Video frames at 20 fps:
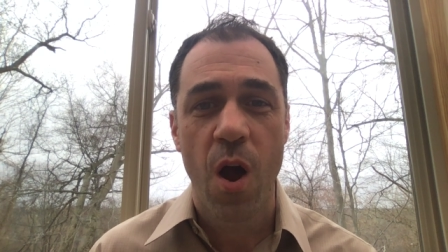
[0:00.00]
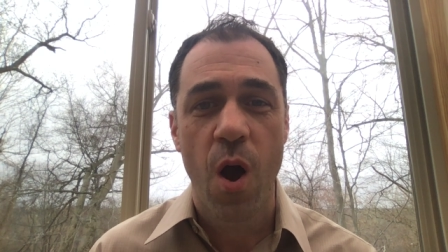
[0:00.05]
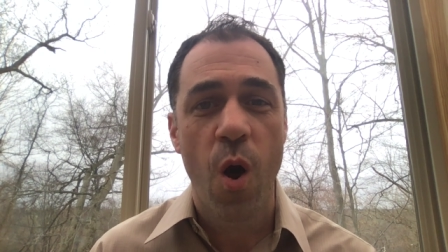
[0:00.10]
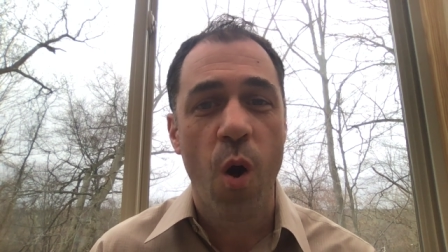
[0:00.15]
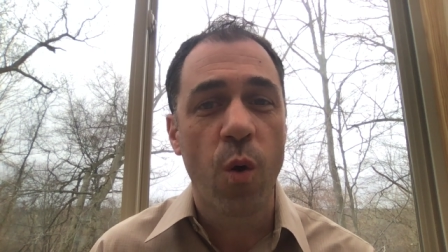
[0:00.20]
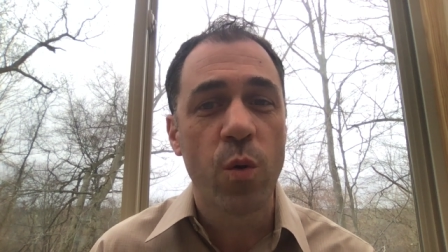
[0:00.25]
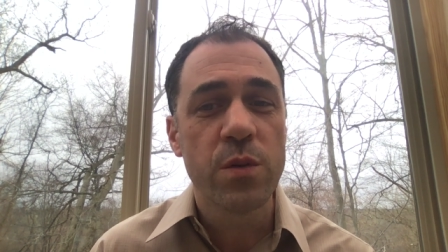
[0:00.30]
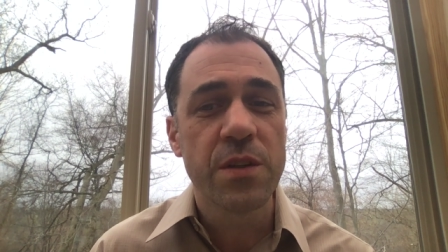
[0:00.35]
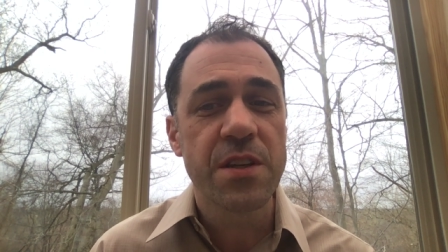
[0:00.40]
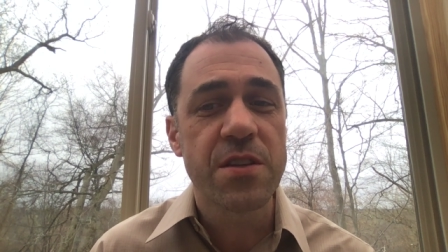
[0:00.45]

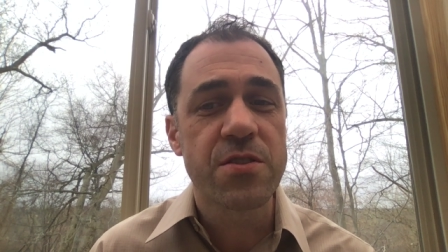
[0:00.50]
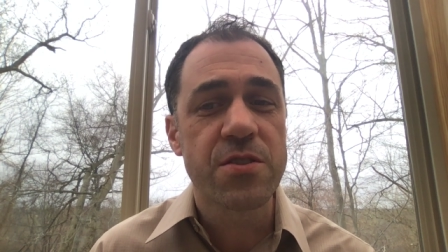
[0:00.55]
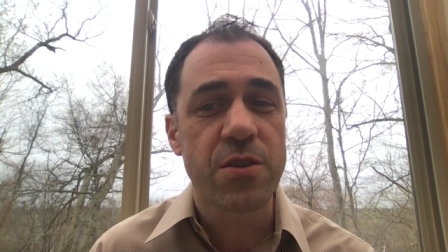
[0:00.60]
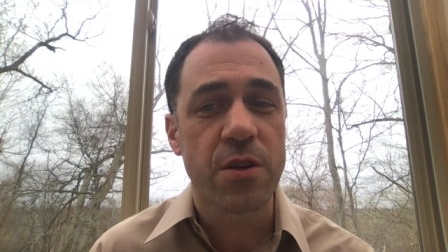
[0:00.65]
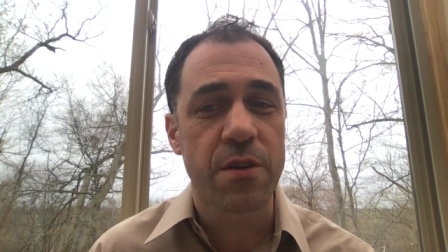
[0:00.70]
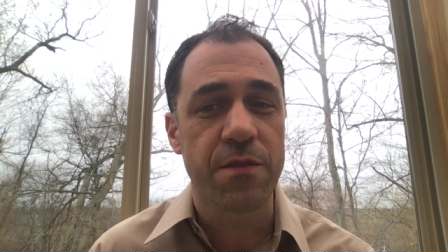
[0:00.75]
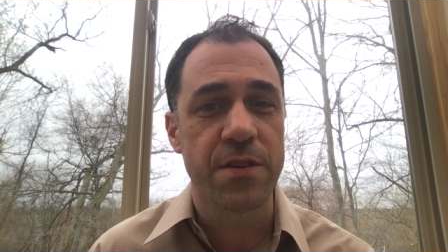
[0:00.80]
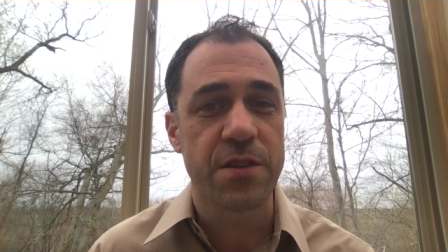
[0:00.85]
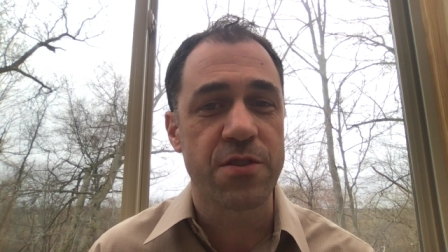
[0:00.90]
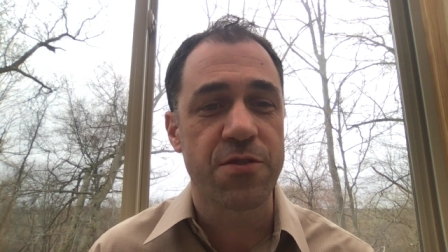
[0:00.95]
Only
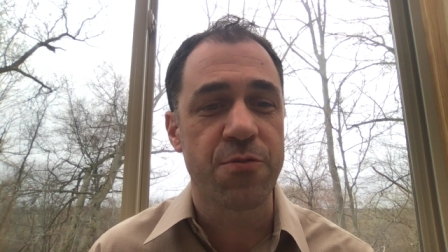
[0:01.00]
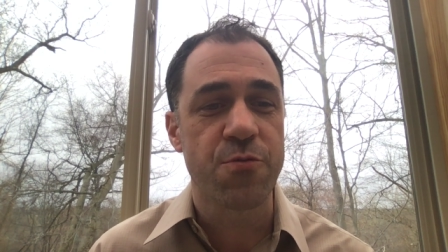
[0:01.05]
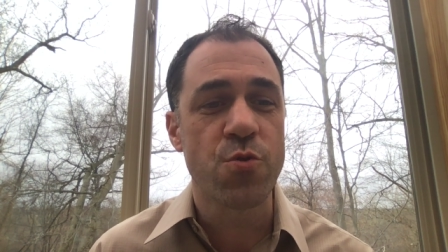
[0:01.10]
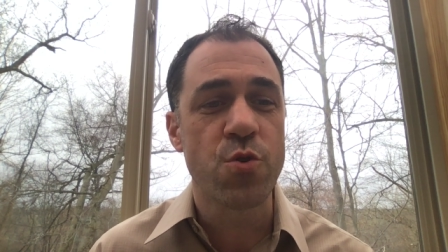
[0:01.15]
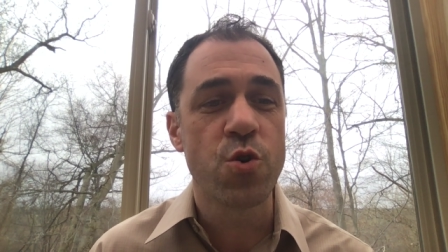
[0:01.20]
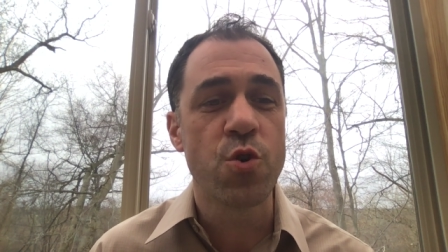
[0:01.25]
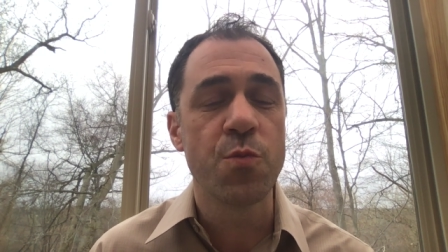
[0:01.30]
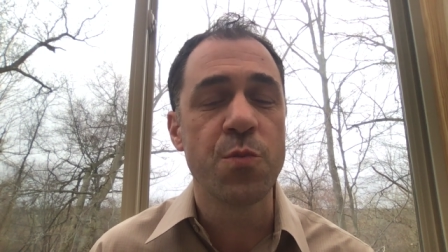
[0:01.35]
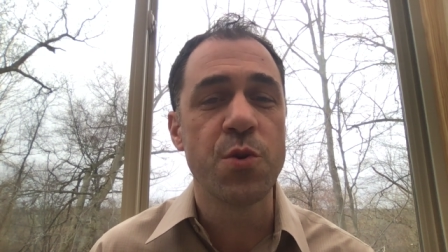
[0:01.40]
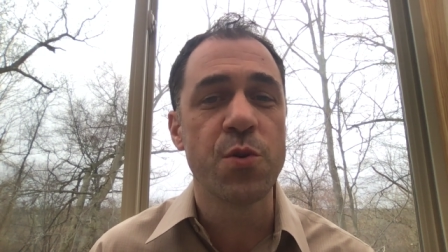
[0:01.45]
servants through
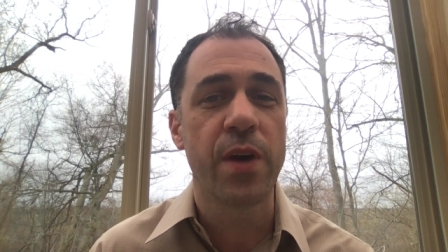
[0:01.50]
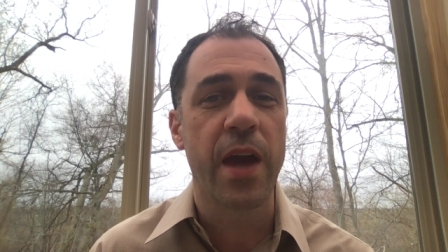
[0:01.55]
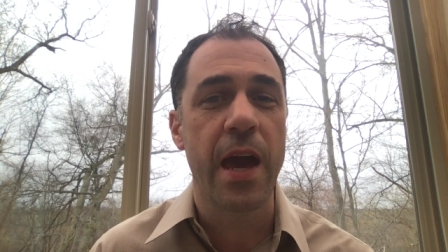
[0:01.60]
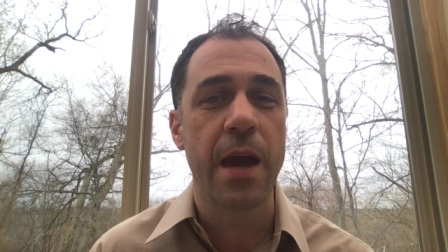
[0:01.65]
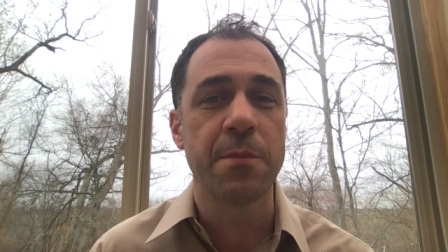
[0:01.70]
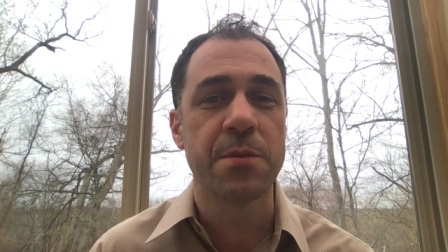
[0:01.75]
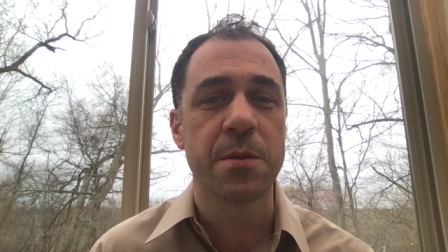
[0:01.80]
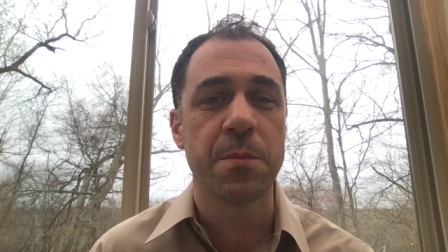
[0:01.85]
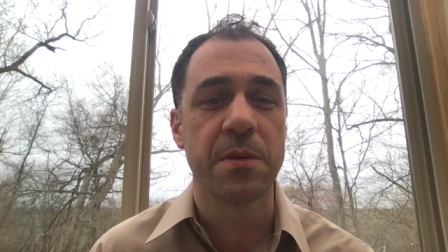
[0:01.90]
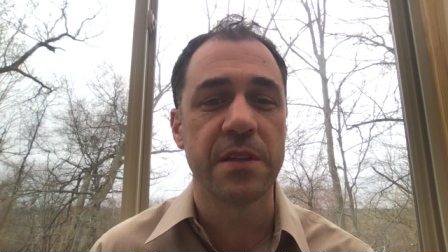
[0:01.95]
whom you
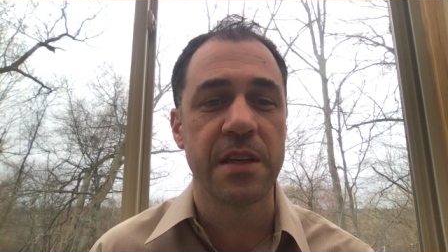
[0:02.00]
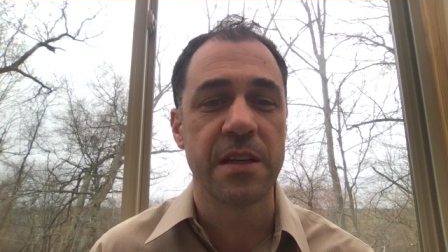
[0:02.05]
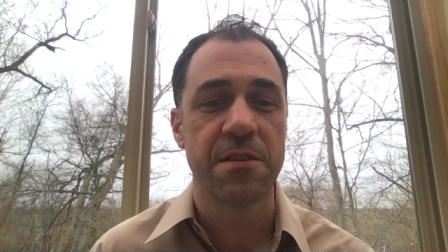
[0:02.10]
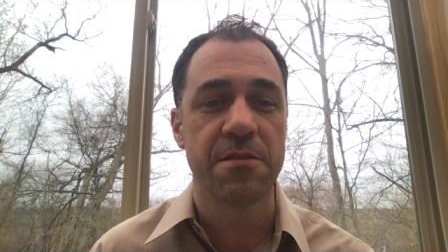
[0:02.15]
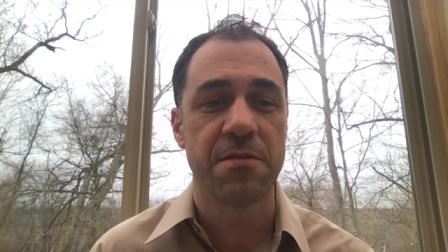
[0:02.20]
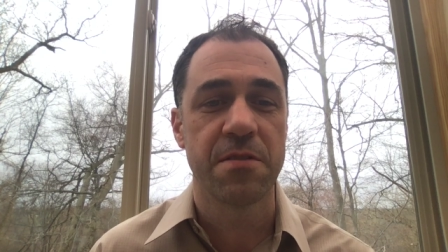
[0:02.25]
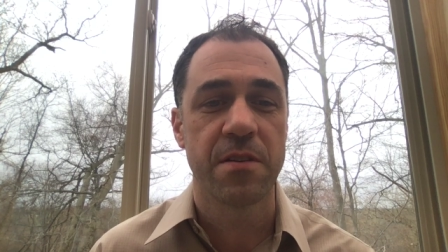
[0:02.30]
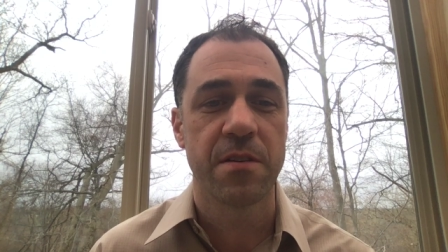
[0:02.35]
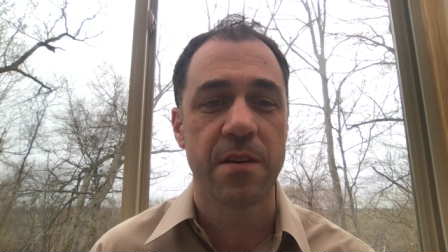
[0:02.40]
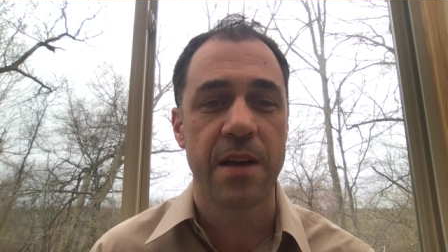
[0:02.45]
came to
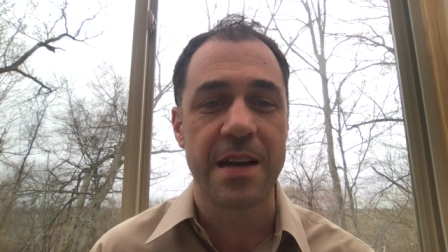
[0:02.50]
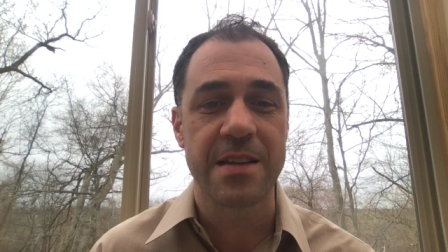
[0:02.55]
believe,